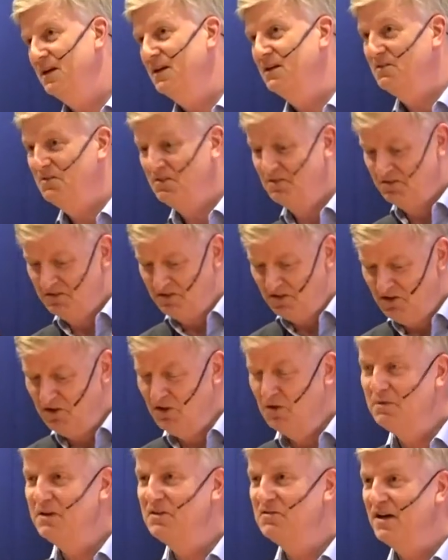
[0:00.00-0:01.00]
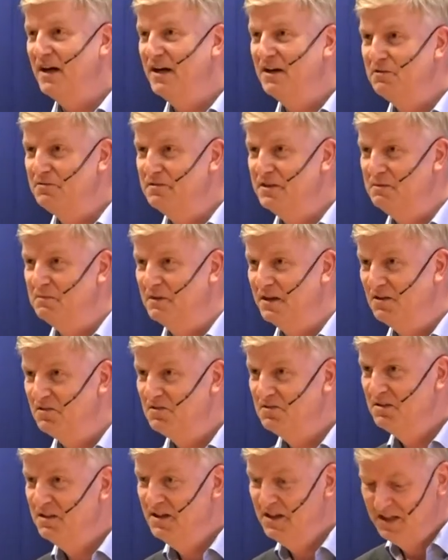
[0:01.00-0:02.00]
Yeah? Always hire
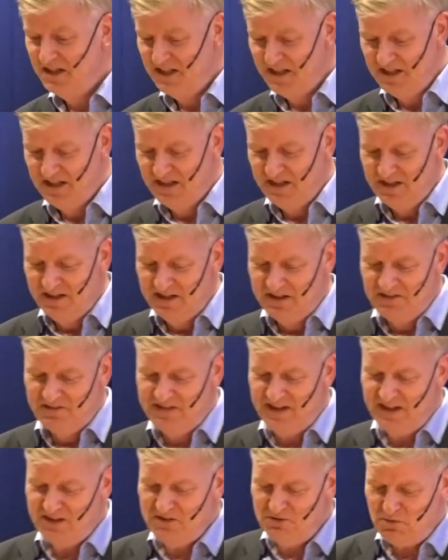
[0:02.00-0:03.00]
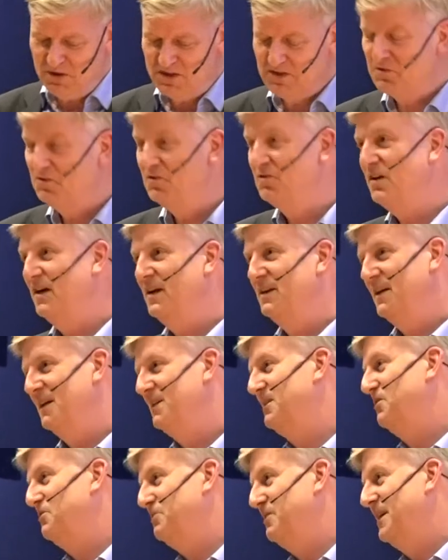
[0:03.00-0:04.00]
females. Then one could say
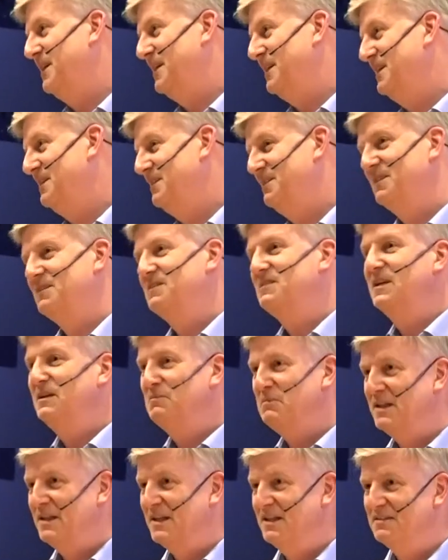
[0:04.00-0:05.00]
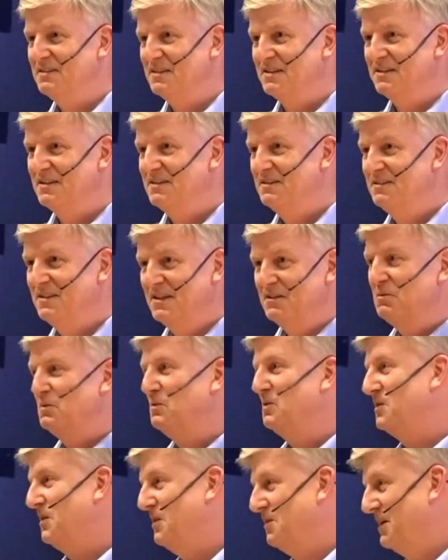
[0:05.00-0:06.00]
that is very discriminating, that
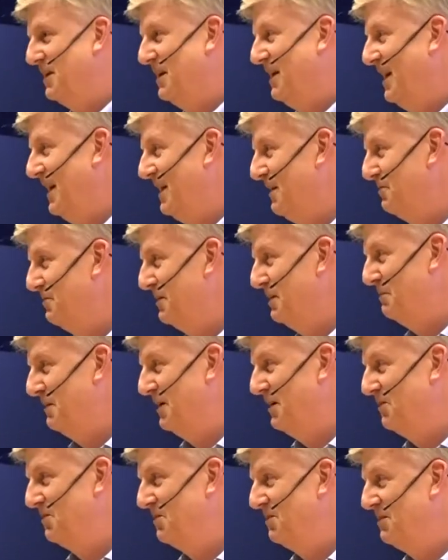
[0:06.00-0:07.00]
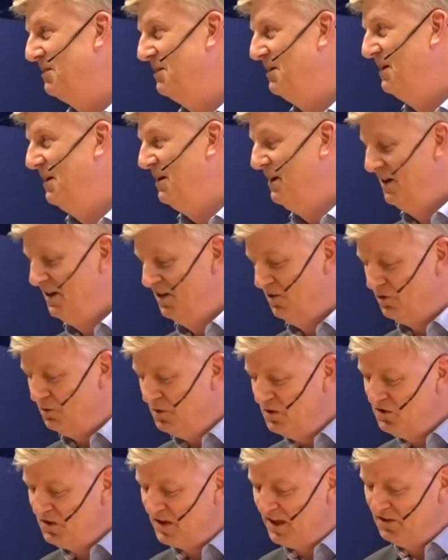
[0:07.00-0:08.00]
we would only hire females.
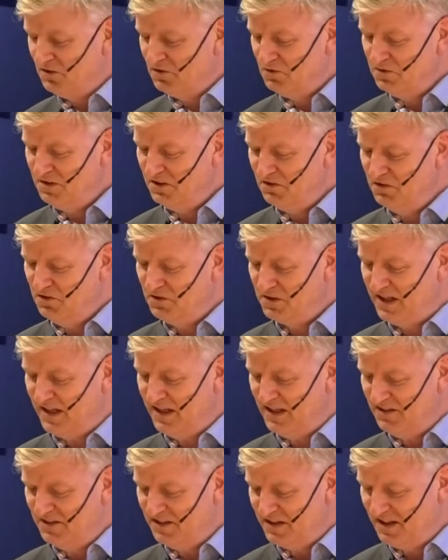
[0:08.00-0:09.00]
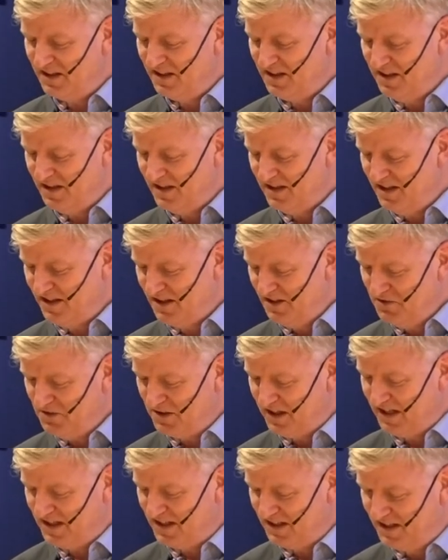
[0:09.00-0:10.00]
So what you can do is you can, uh,
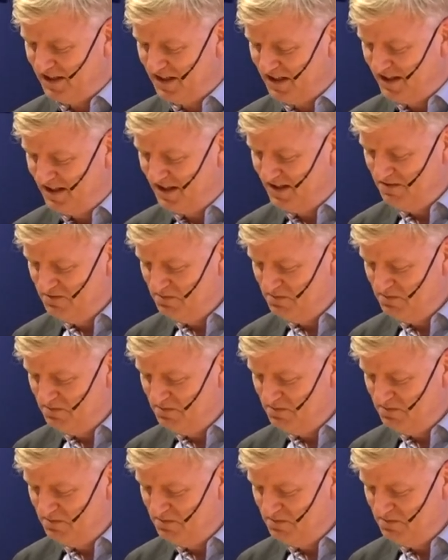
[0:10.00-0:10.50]
you can